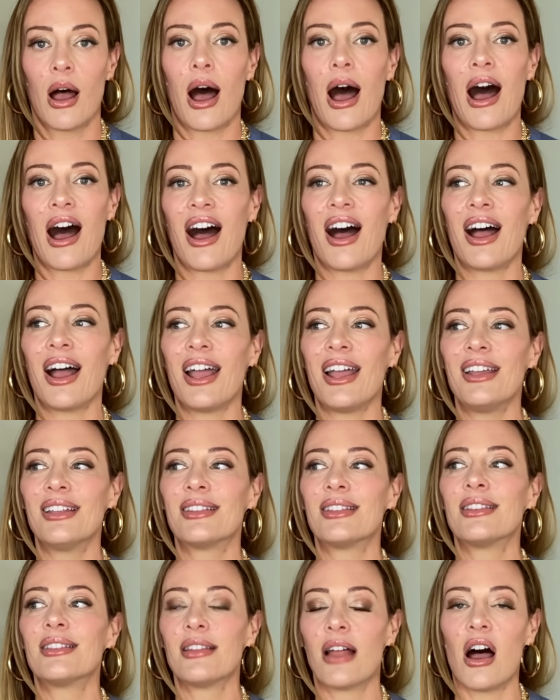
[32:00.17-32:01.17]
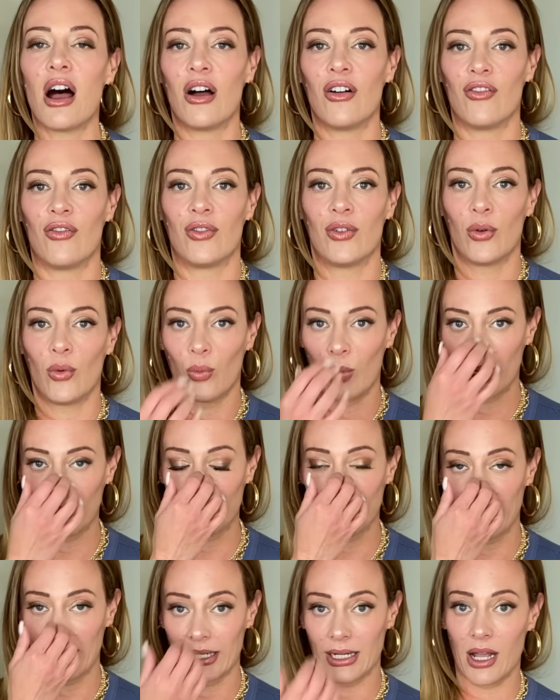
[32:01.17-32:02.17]
I love when a
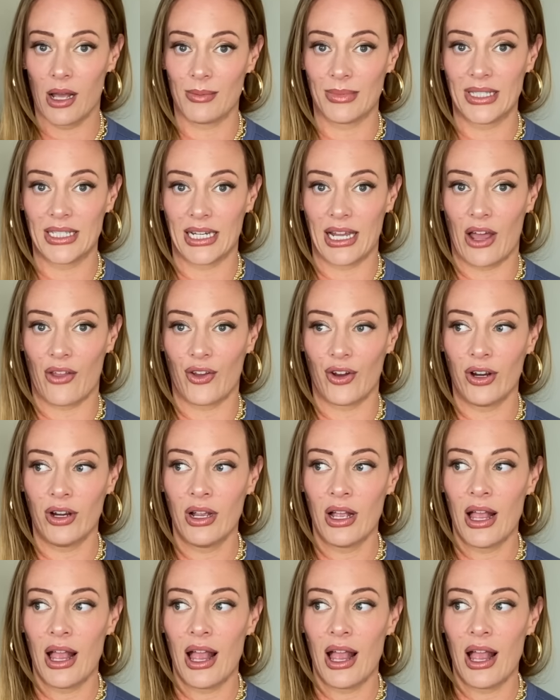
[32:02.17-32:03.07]
plan comes together.